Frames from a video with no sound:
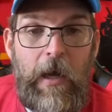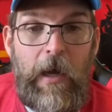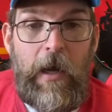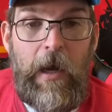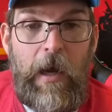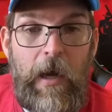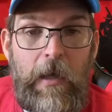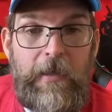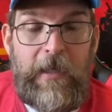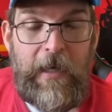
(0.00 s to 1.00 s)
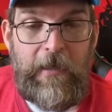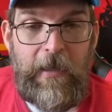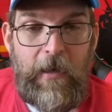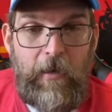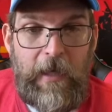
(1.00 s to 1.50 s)
Did
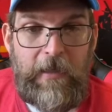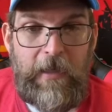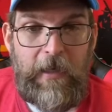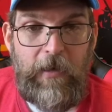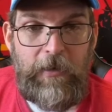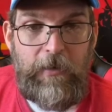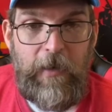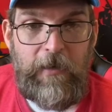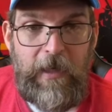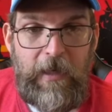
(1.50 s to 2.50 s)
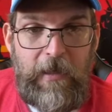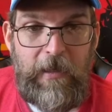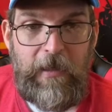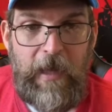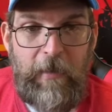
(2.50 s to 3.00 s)
I call you out,
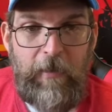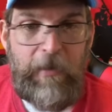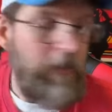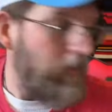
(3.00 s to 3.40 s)
Cameron?